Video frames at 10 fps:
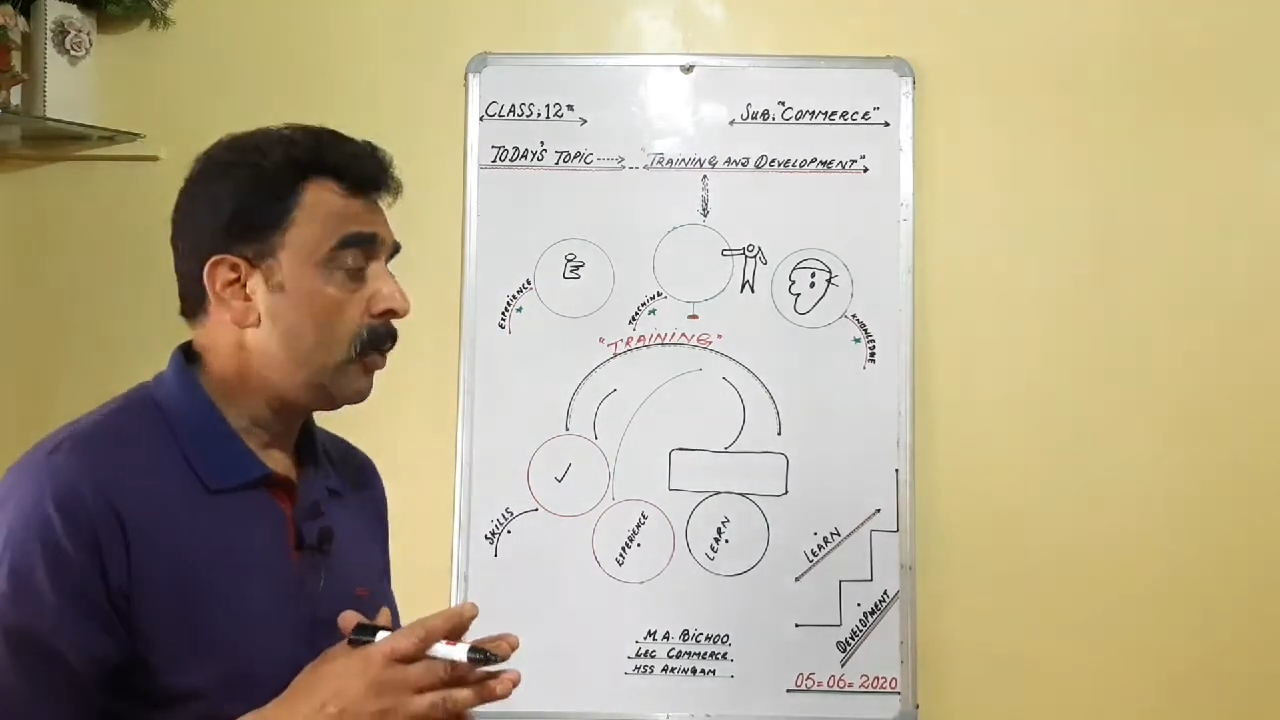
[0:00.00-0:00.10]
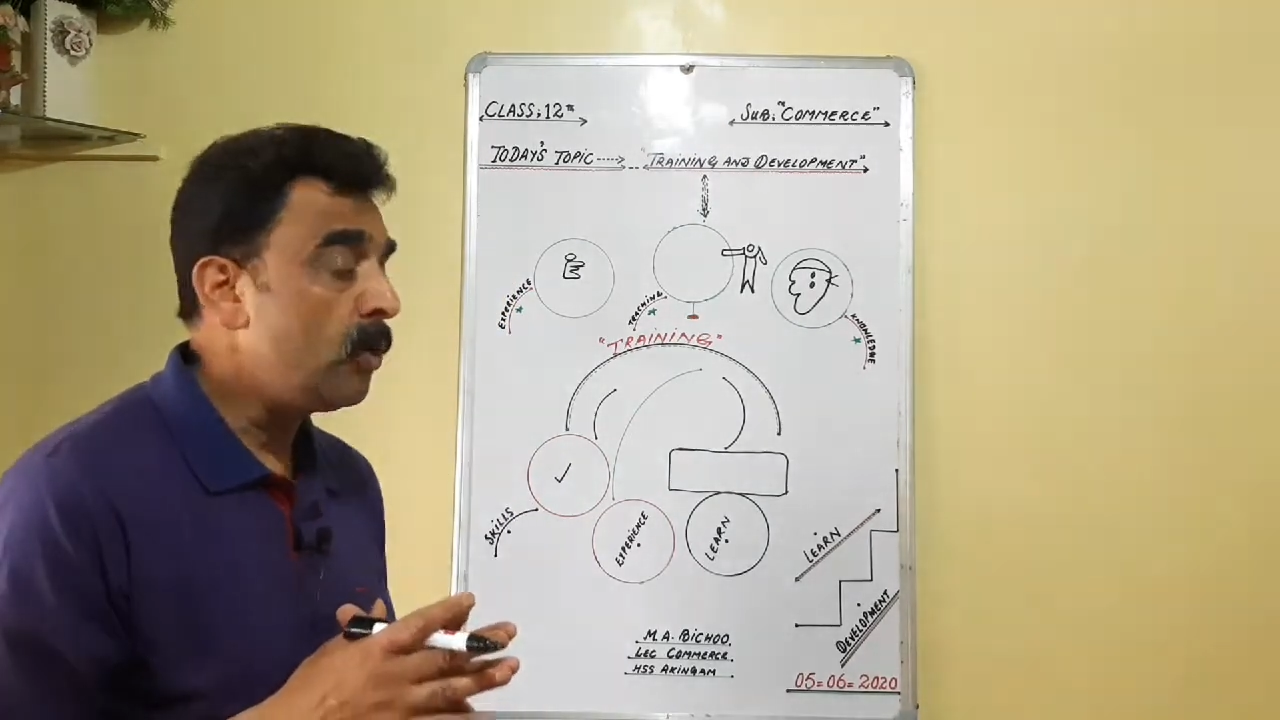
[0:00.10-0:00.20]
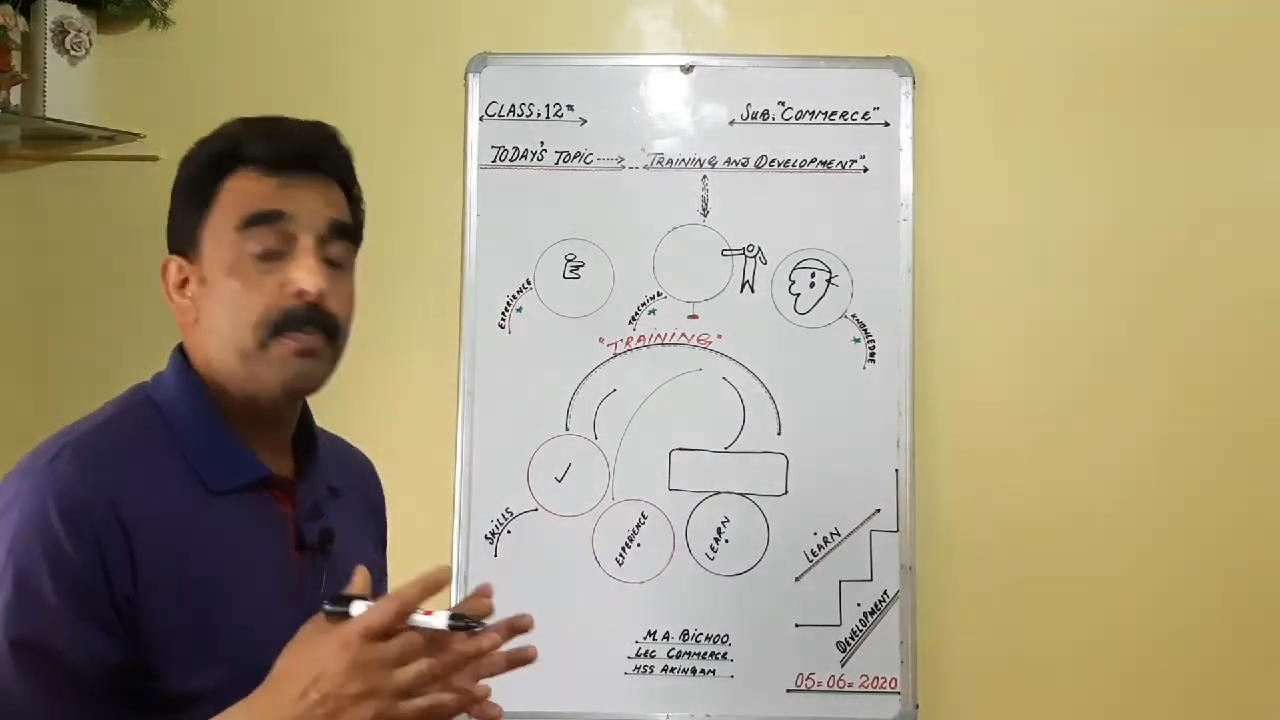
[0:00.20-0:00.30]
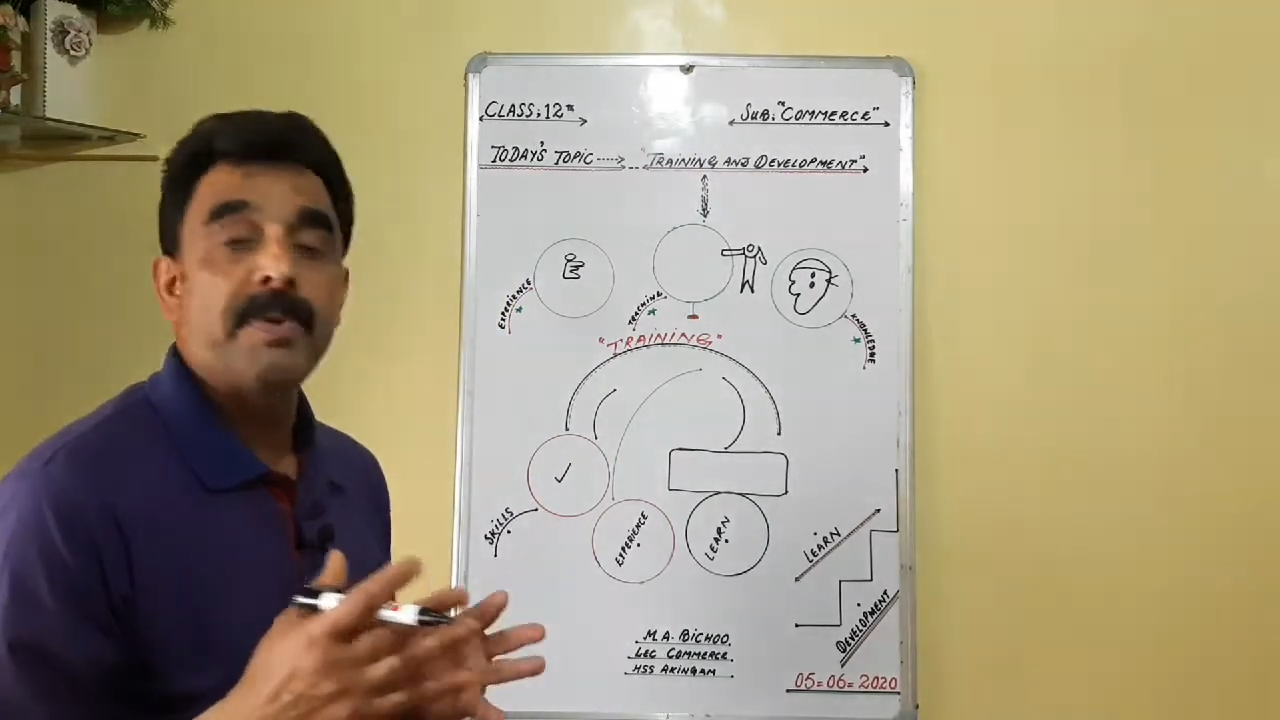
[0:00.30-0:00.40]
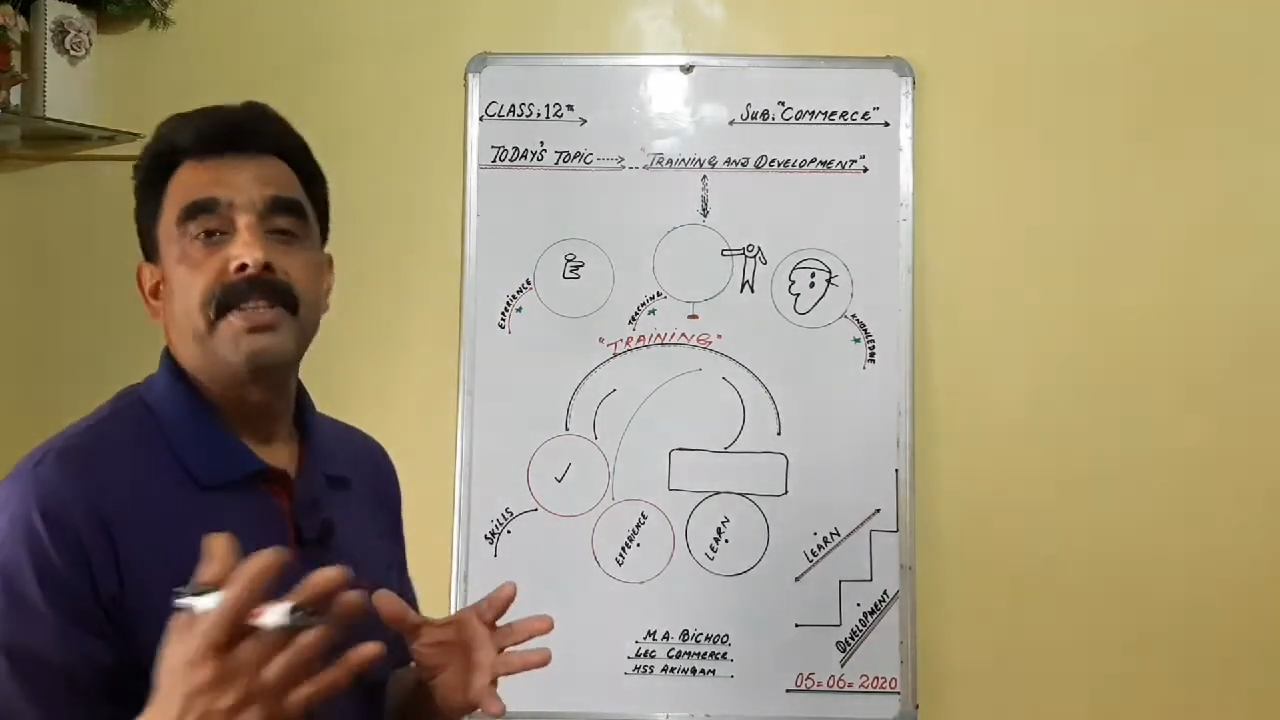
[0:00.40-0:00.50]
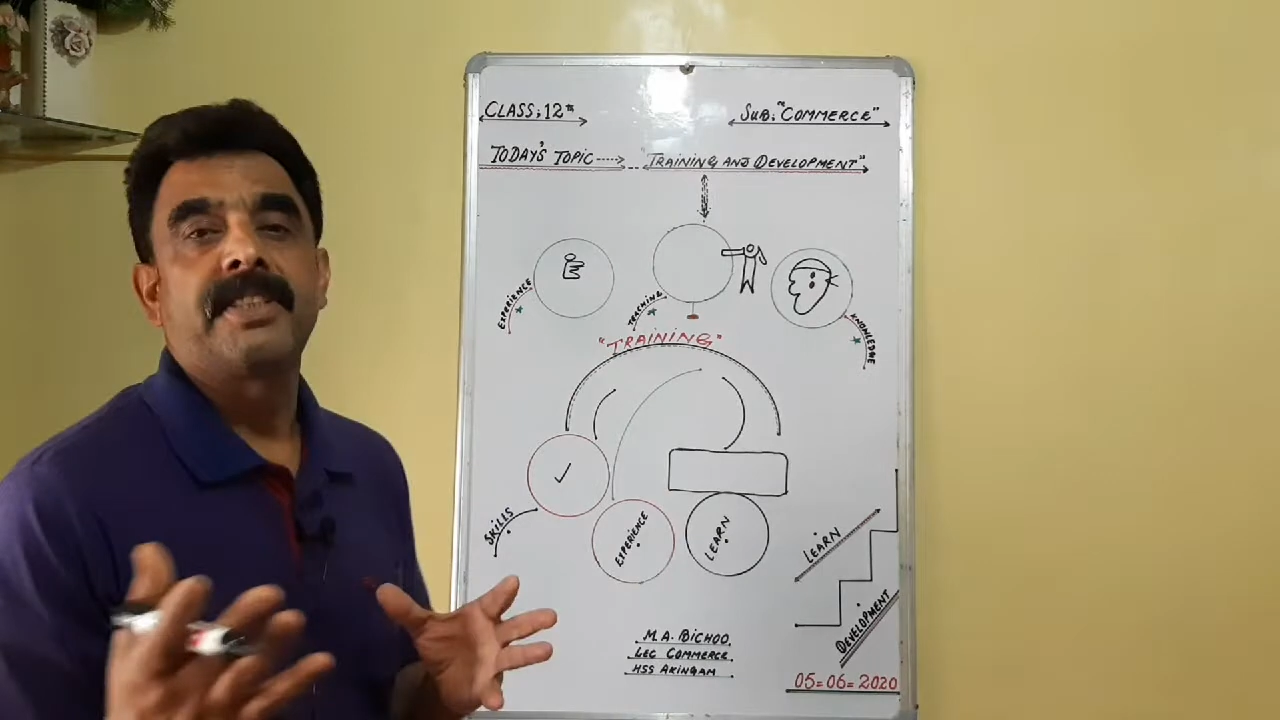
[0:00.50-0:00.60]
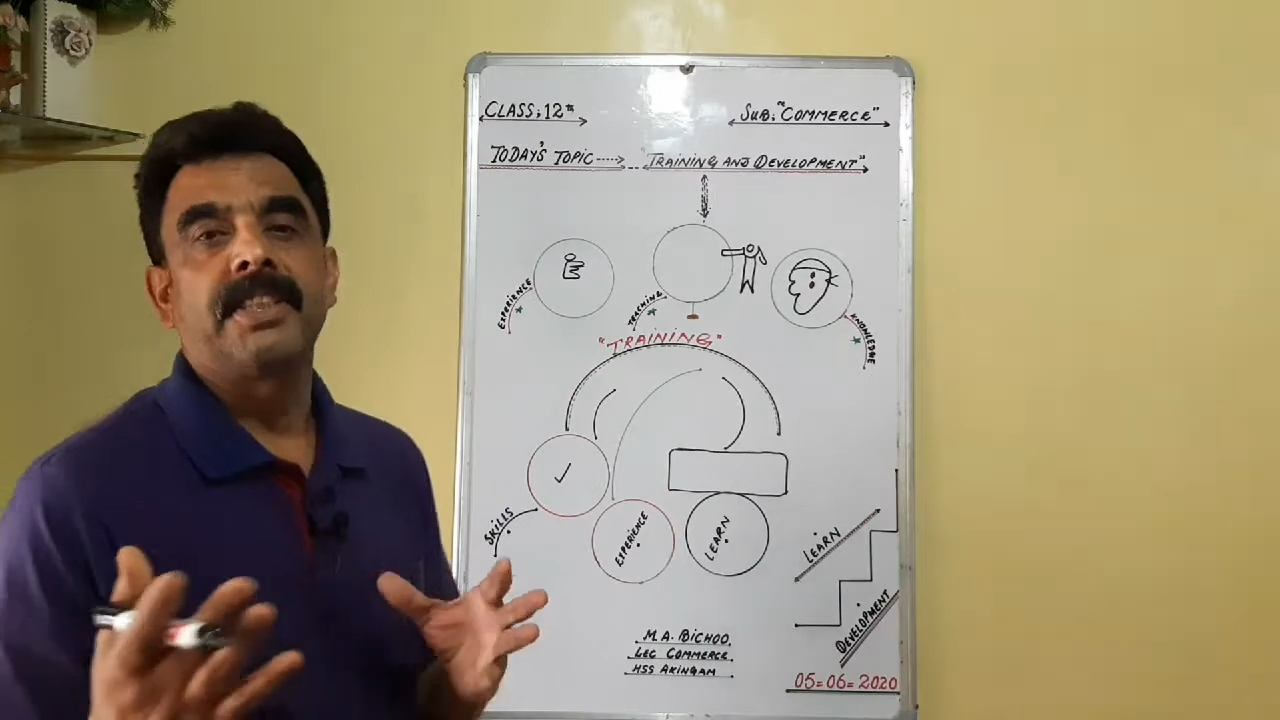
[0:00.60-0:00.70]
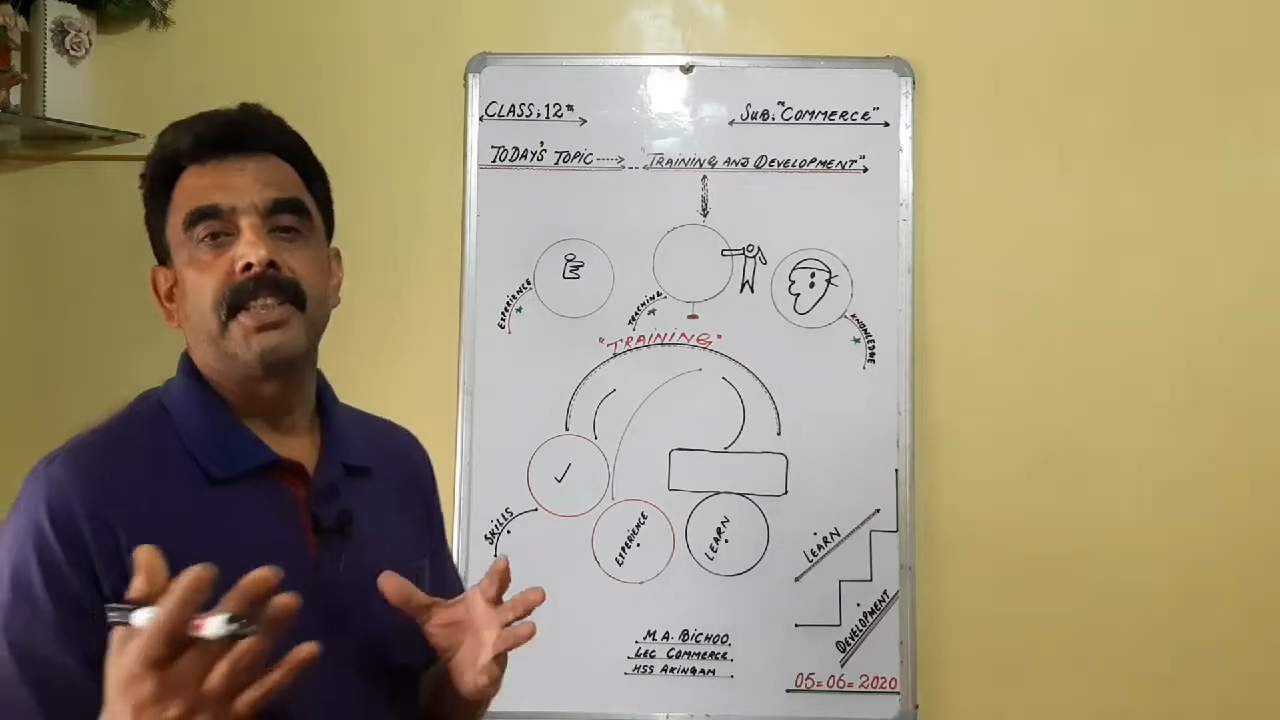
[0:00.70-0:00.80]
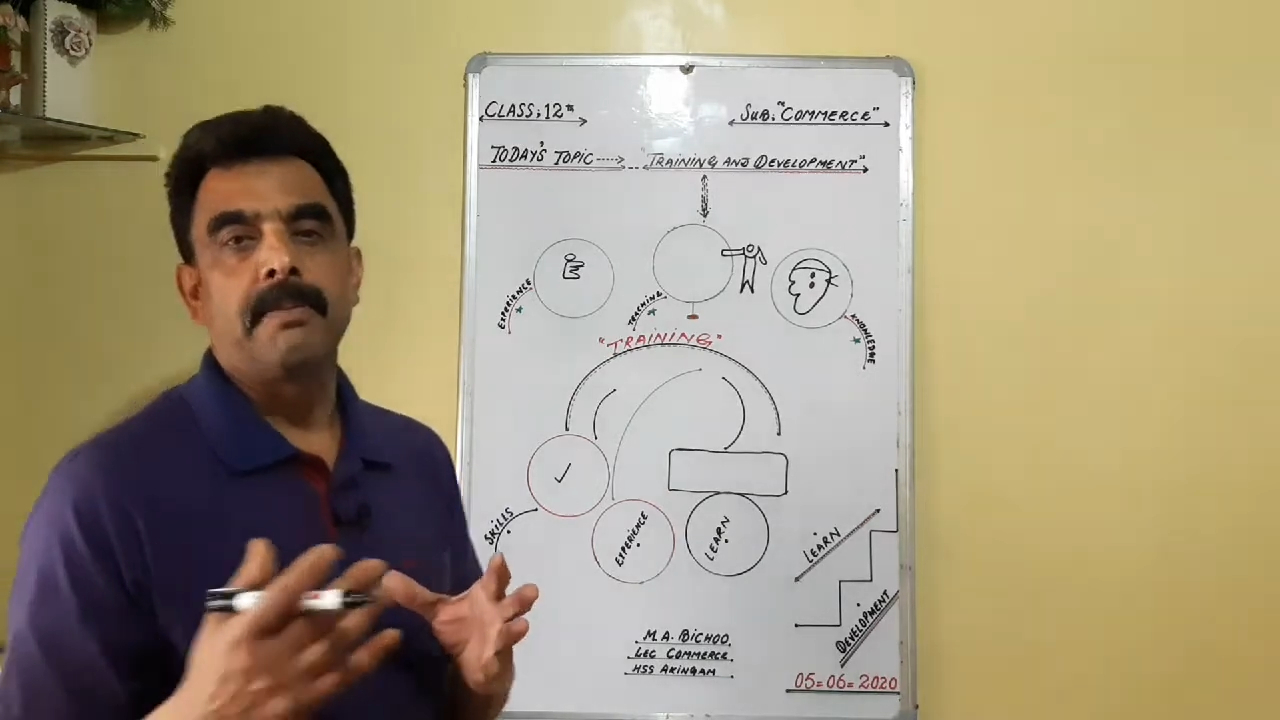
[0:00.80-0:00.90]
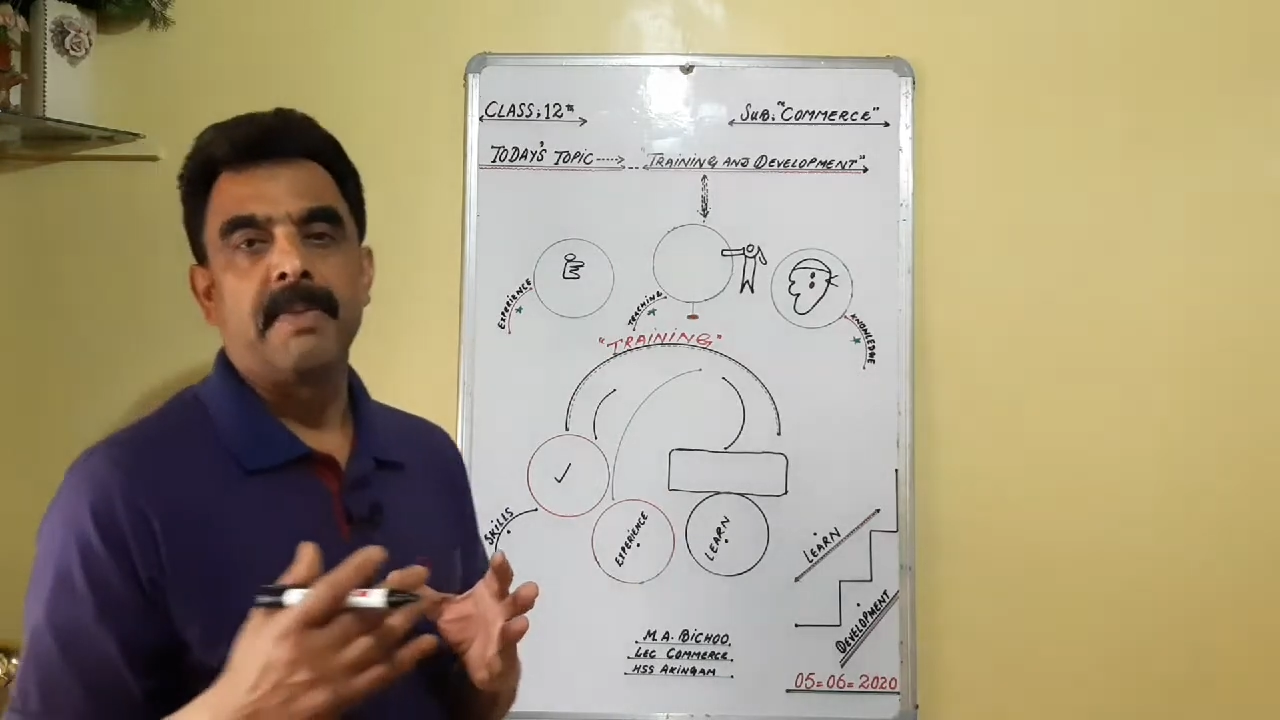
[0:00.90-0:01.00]
group
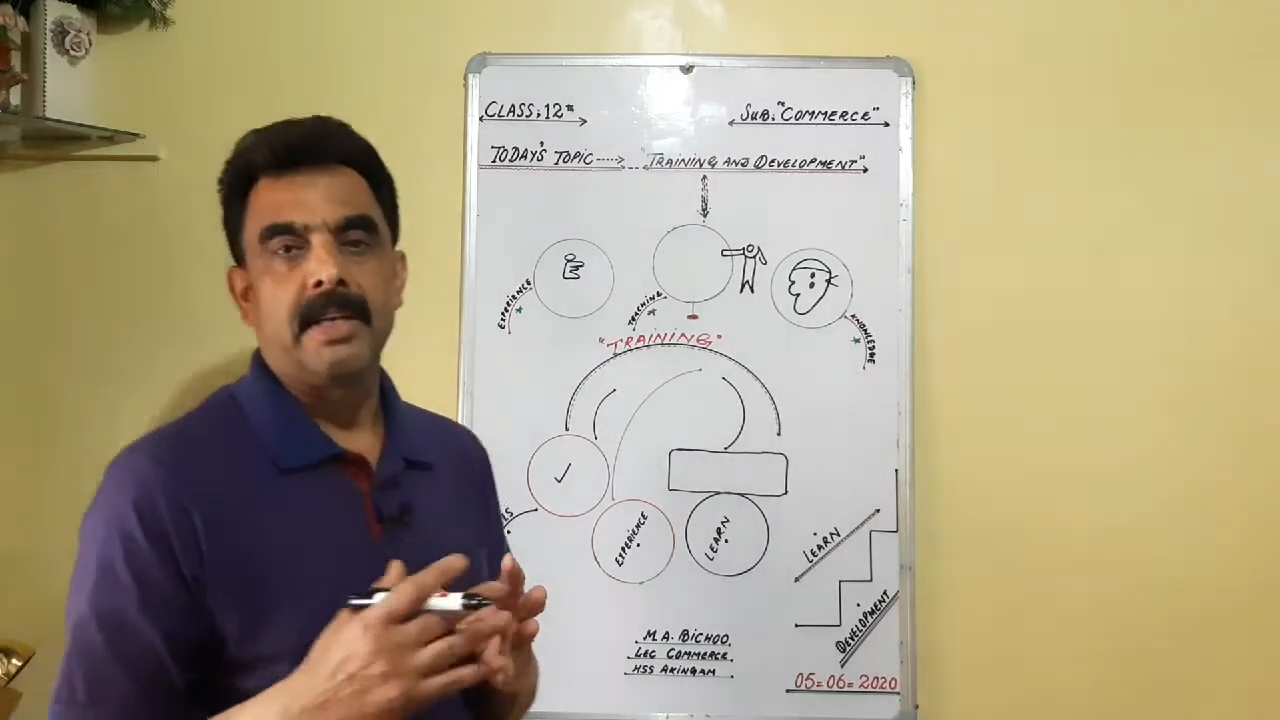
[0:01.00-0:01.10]
discussion